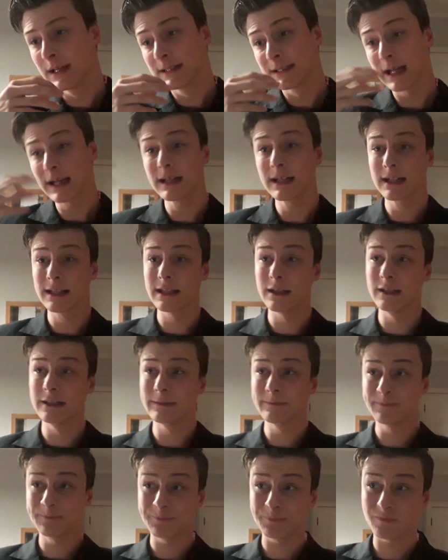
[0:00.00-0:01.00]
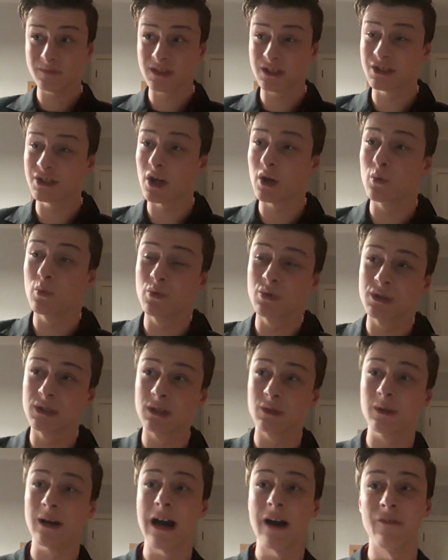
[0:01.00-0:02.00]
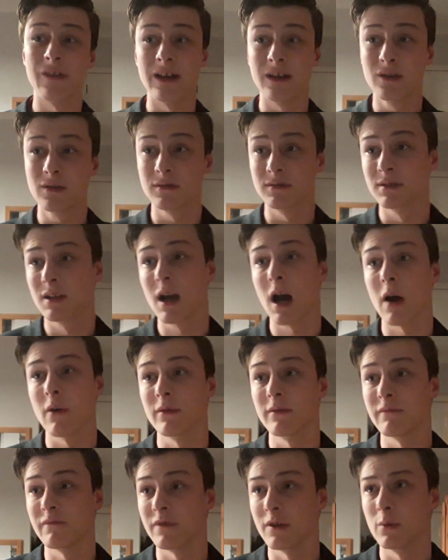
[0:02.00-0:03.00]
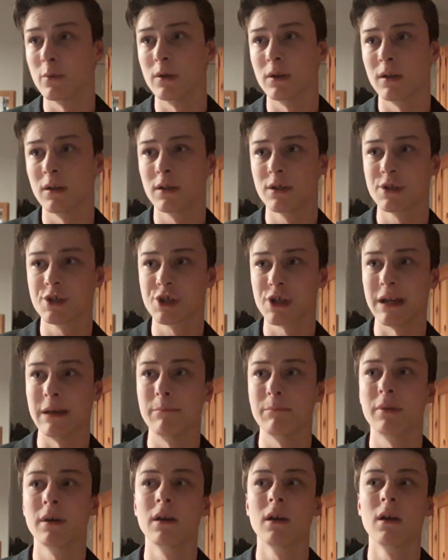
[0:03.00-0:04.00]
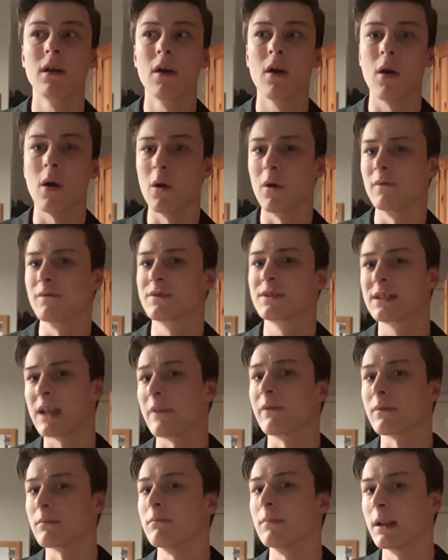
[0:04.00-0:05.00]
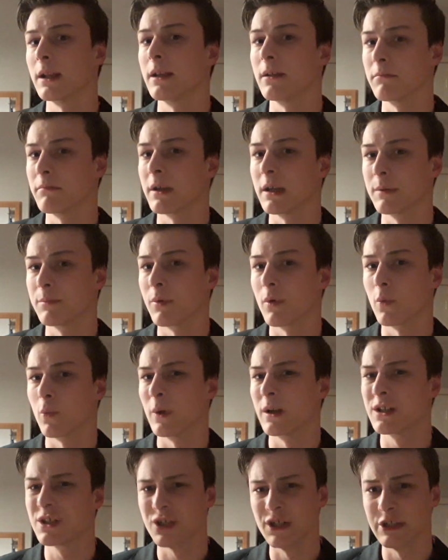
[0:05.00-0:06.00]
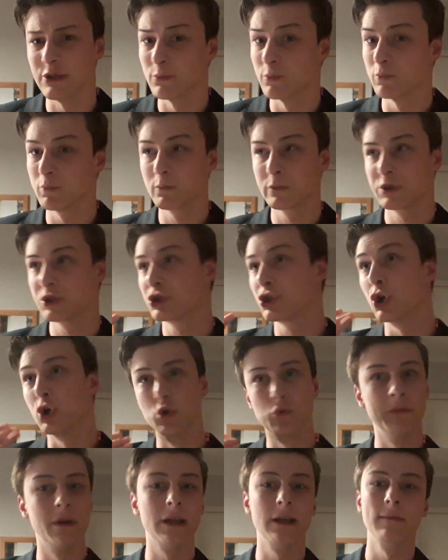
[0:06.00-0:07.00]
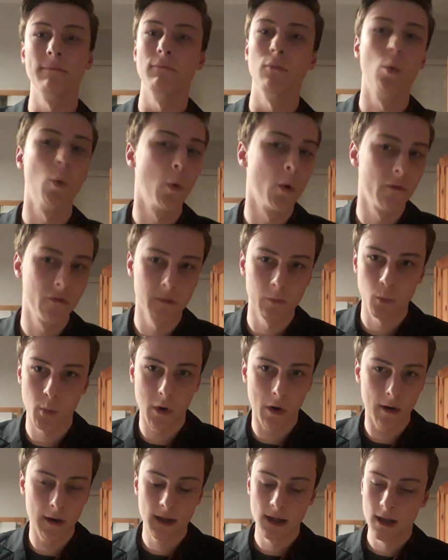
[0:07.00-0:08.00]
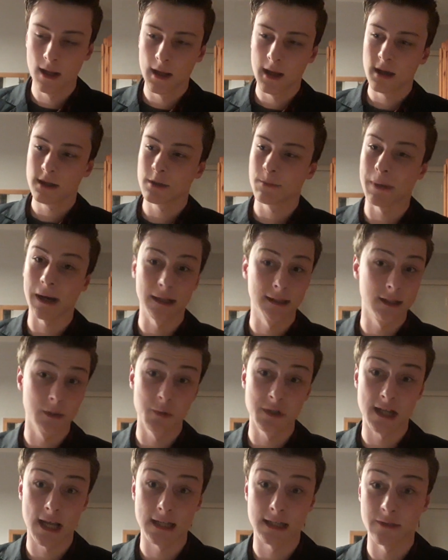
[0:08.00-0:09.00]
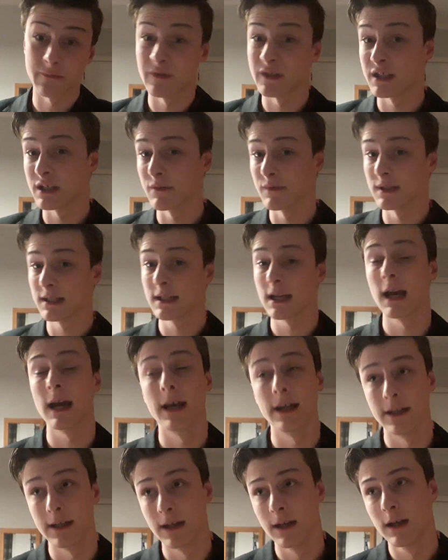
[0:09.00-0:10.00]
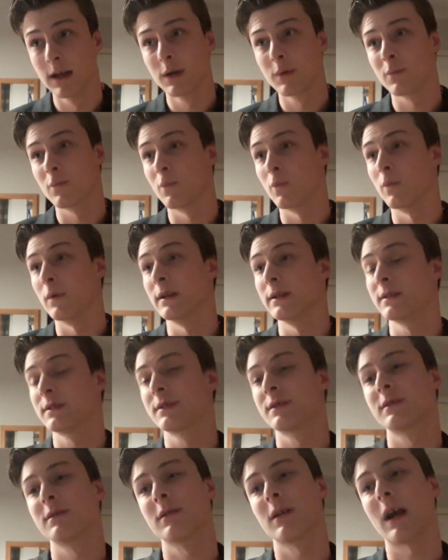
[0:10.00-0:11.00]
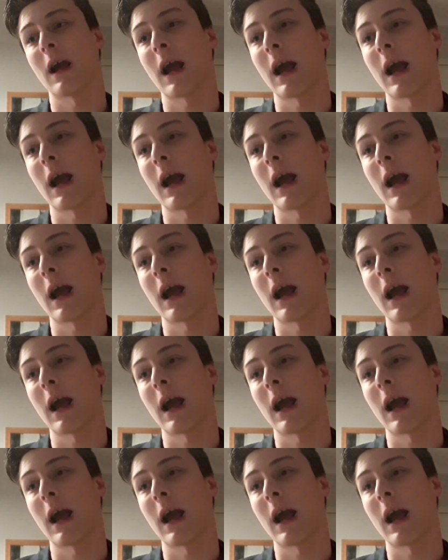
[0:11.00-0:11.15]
technically the show will still have a concurrent viewership of 7 million people, which is 2 million more than what Capaldi was getting for Series 10, which